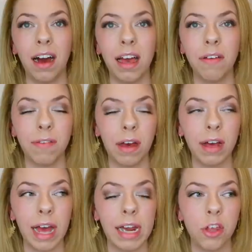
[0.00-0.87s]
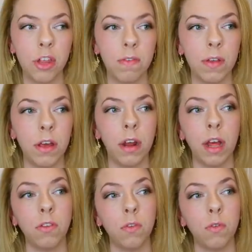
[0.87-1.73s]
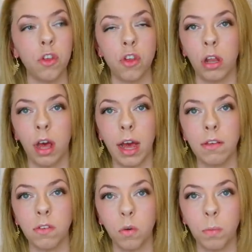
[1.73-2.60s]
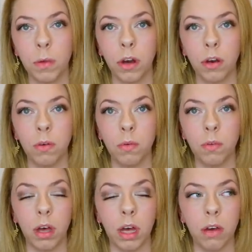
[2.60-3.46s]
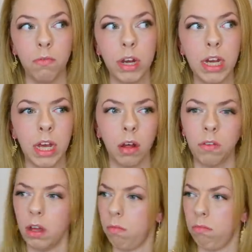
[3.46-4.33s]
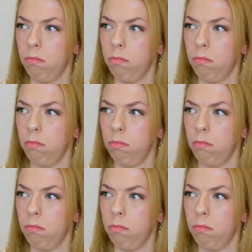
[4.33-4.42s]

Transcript: I found Kaylee Jean's video and I saw a July Scorpio uh, reading, and I was like,